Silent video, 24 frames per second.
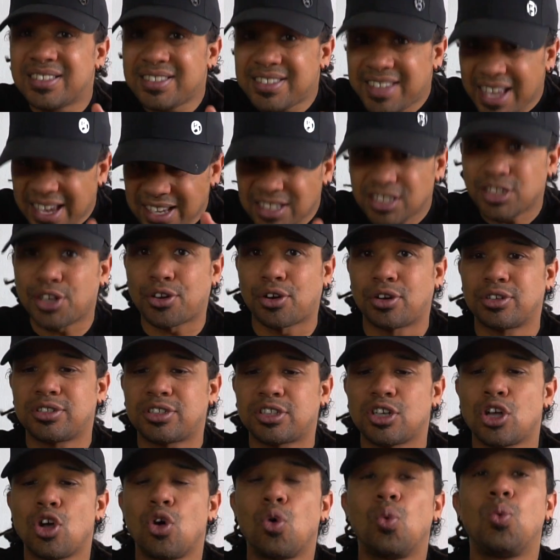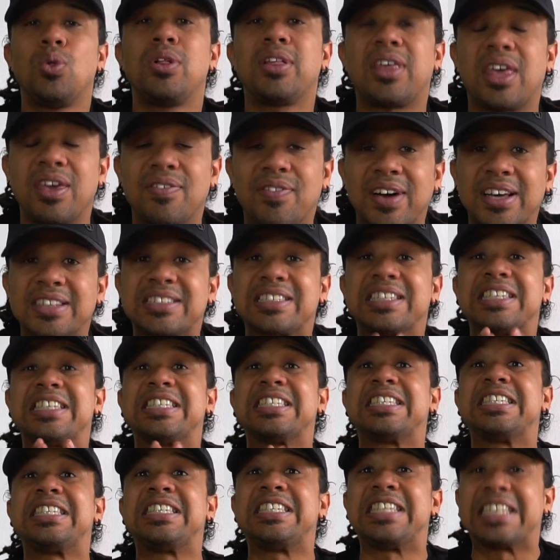tens rods, will give us
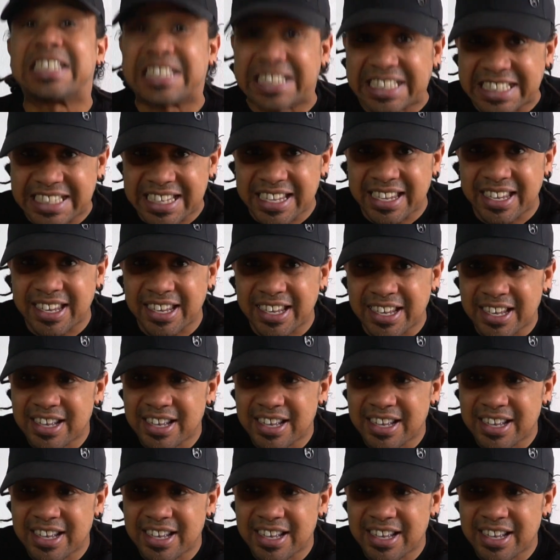60.